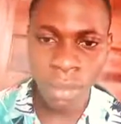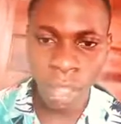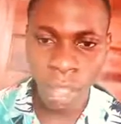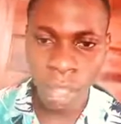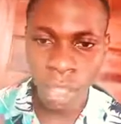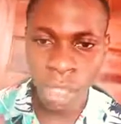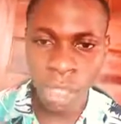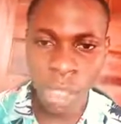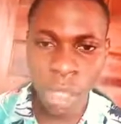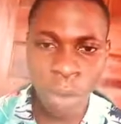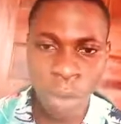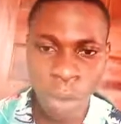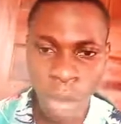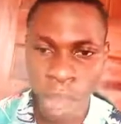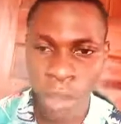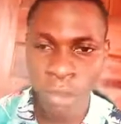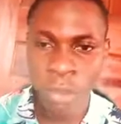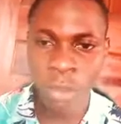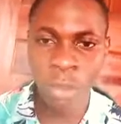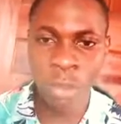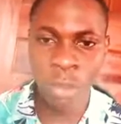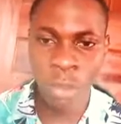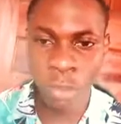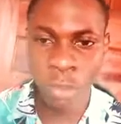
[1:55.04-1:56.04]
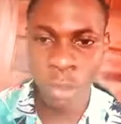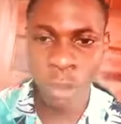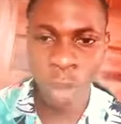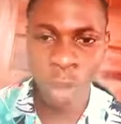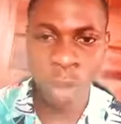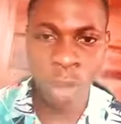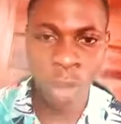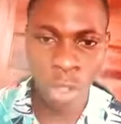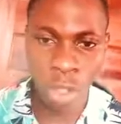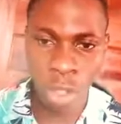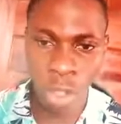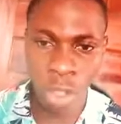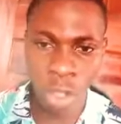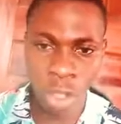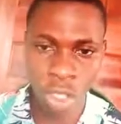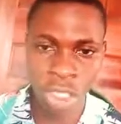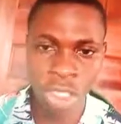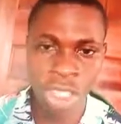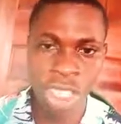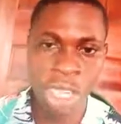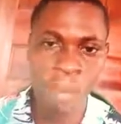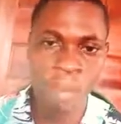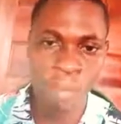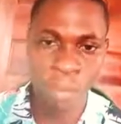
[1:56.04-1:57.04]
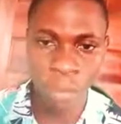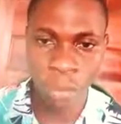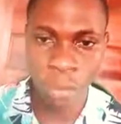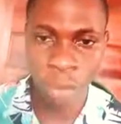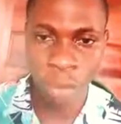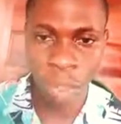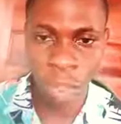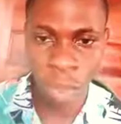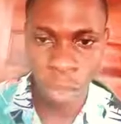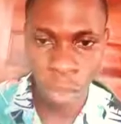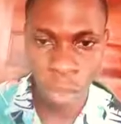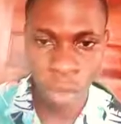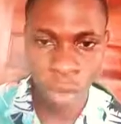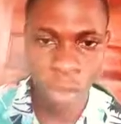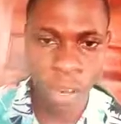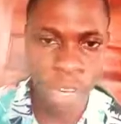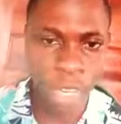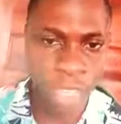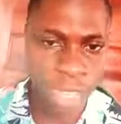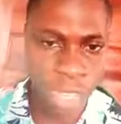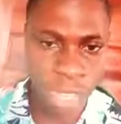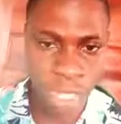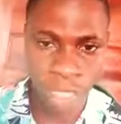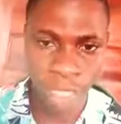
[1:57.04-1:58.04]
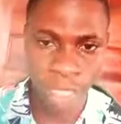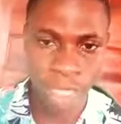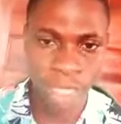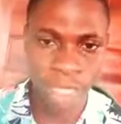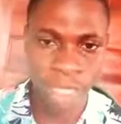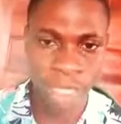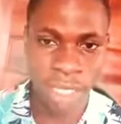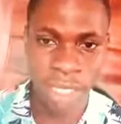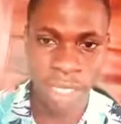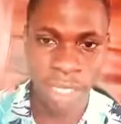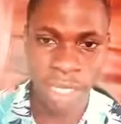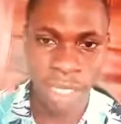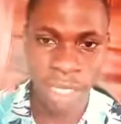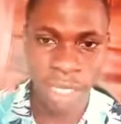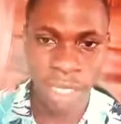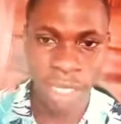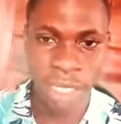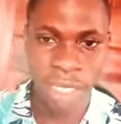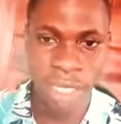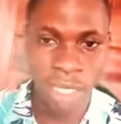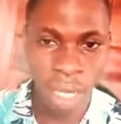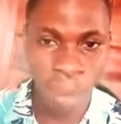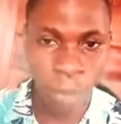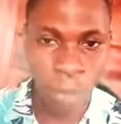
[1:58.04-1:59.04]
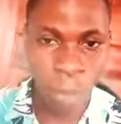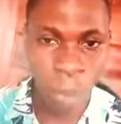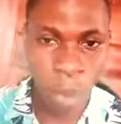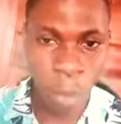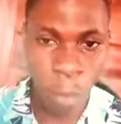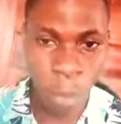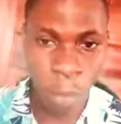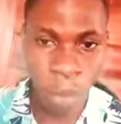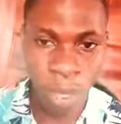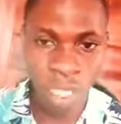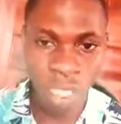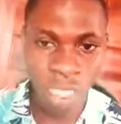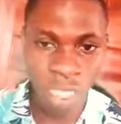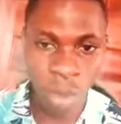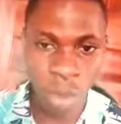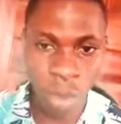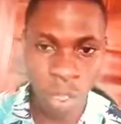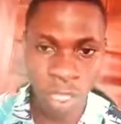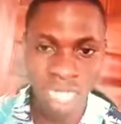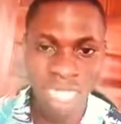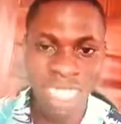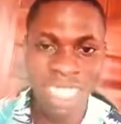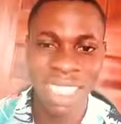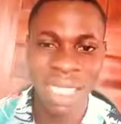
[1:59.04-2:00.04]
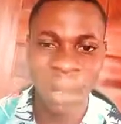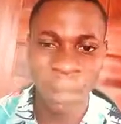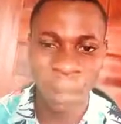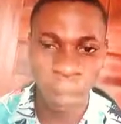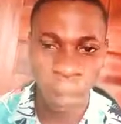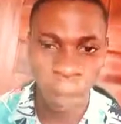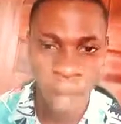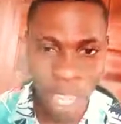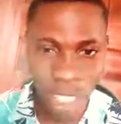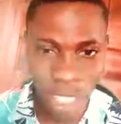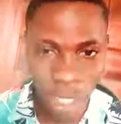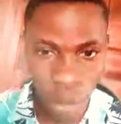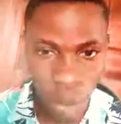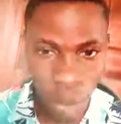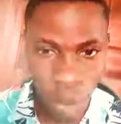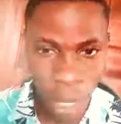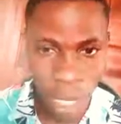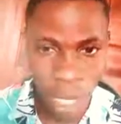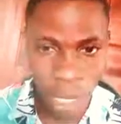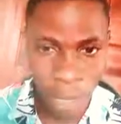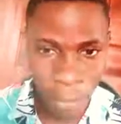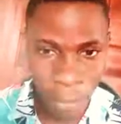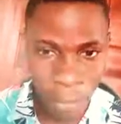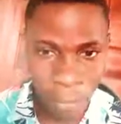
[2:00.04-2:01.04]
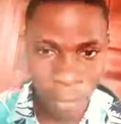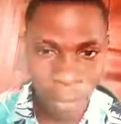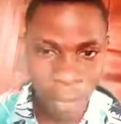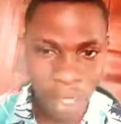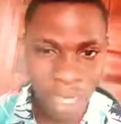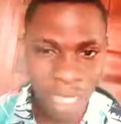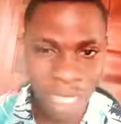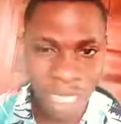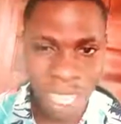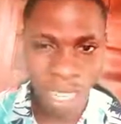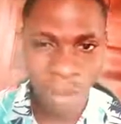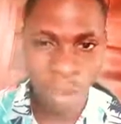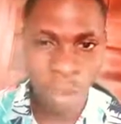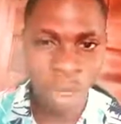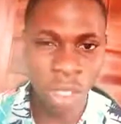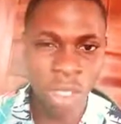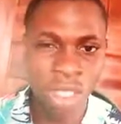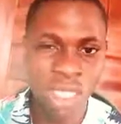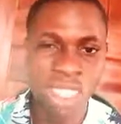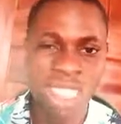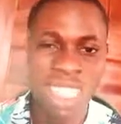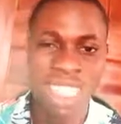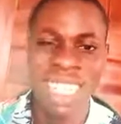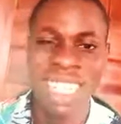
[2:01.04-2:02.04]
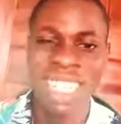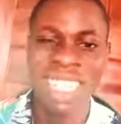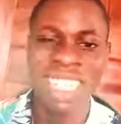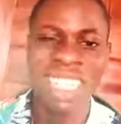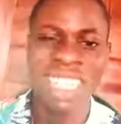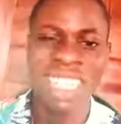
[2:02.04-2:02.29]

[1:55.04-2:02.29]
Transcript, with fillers: you have to follow to your step to greatness the blueprint is what is a pathway that what is